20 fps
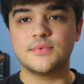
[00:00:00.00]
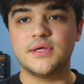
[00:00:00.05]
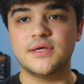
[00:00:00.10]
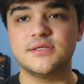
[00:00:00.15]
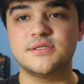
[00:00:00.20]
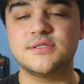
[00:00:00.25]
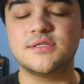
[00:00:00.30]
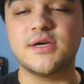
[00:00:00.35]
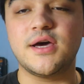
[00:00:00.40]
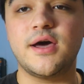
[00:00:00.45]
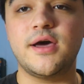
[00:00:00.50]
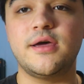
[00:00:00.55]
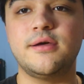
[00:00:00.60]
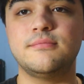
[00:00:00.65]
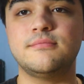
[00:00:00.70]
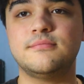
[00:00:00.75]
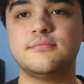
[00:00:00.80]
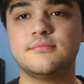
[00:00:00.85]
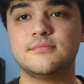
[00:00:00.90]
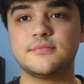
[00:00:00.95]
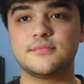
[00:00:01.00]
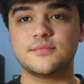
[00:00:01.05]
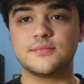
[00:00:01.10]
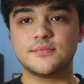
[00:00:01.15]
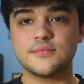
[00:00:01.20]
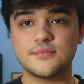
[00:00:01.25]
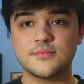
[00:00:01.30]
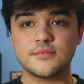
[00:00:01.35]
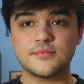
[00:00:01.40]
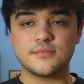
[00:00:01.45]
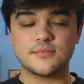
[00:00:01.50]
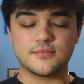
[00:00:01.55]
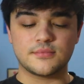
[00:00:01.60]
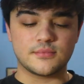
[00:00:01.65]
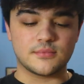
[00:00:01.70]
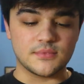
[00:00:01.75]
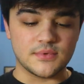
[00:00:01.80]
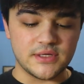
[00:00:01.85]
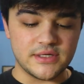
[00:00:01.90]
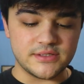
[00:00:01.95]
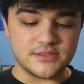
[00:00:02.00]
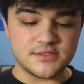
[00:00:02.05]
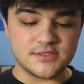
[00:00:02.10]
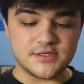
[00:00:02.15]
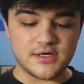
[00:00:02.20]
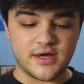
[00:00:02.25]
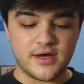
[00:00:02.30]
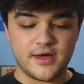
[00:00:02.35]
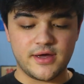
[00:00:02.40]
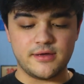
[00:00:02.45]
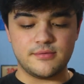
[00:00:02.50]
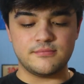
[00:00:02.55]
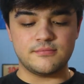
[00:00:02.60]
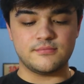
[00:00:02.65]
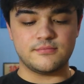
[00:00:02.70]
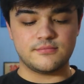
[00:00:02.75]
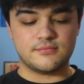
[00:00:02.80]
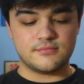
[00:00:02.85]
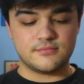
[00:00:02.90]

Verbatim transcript: It's time. It's time.